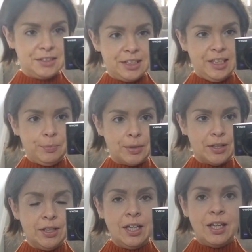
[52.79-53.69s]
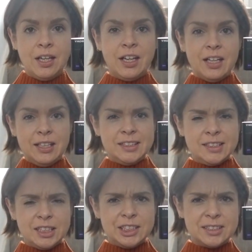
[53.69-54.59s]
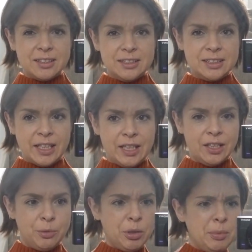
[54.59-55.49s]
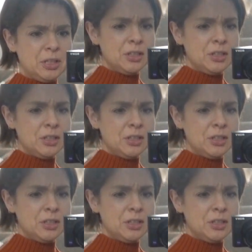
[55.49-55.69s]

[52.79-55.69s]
is a keeper. This is actually a size ten. I probably